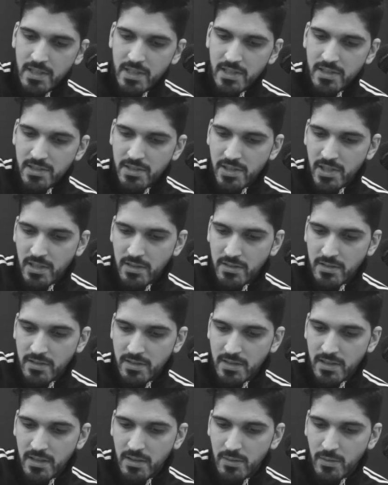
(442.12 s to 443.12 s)
is
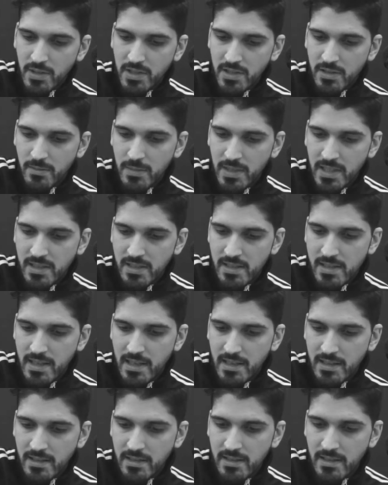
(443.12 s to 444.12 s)
Chelsea, which means
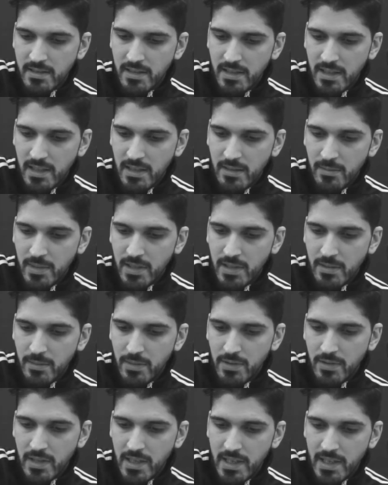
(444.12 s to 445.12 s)
that team
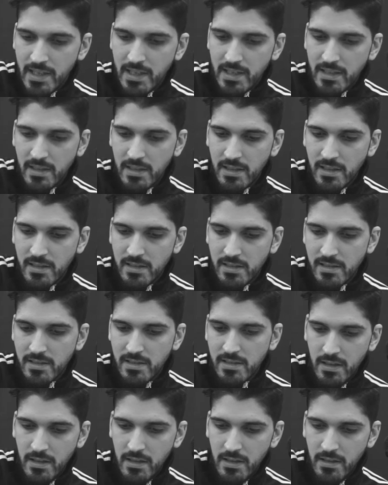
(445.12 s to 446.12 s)
number 8
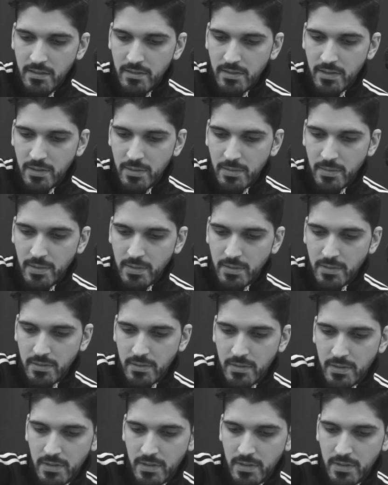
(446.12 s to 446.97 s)
is Liverpool.